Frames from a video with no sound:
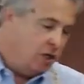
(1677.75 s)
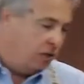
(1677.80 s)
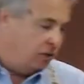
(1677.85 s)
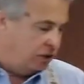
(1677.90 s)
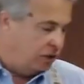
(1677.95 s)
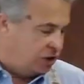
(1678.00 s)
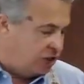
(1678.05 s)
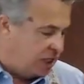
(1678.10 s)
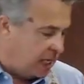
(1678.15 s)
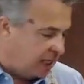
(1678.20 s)

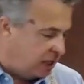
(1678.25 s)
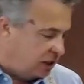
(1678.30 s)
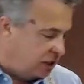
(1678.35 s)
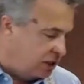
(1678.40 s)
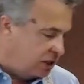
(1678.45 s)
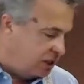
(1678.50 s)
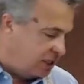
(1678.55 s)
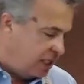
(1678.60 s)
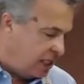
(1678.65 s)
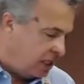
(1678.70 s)
The second,
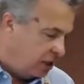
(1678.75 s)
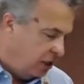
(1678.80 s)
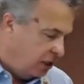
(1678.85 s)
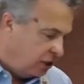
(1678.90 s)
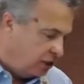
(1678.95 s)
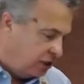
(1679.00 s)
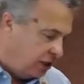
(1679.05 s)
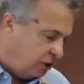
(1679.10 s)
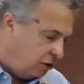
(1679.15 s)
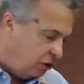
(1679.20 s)
seek,
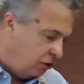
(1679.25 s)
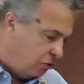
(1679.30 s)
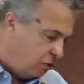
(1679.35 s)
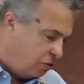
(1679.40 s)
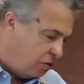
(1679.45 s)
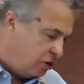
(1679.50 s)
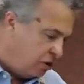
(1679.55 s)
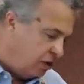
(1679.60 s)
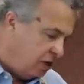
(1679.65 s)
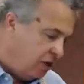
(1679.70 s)
seek the
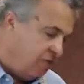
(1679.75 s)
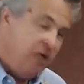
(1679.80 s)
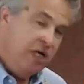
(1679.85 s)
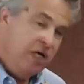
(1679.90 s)
Lord and live.